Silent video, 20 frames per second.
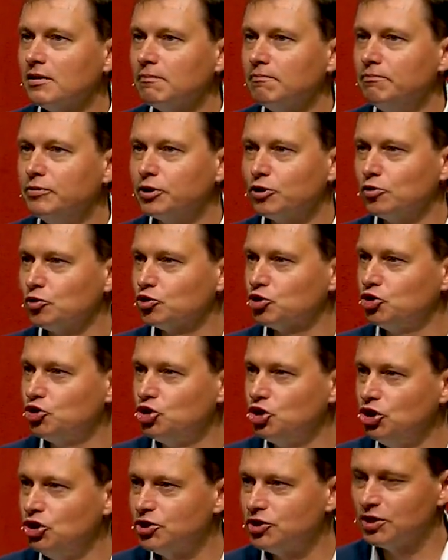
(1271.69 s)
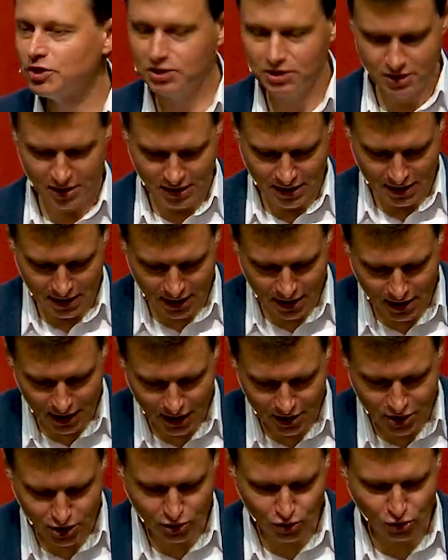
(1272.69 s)
because Jesus
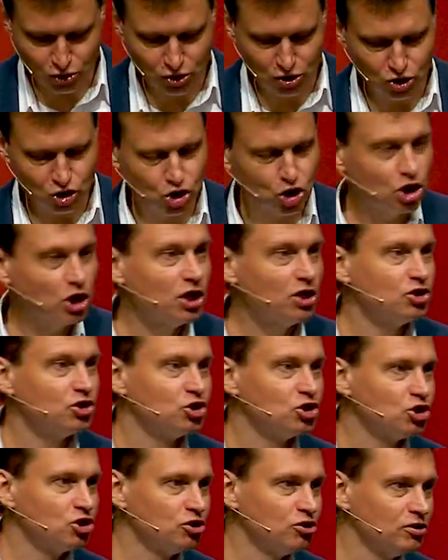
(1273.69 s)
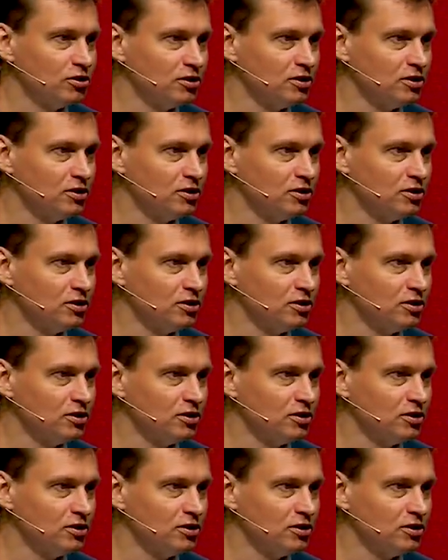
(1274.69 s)
does not change.